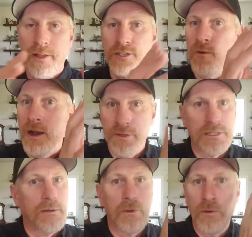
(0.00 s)
That's why it was
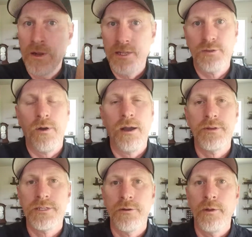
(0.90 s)
number 1. That's why it
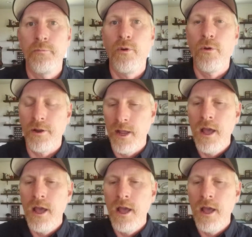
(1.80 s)
was so important.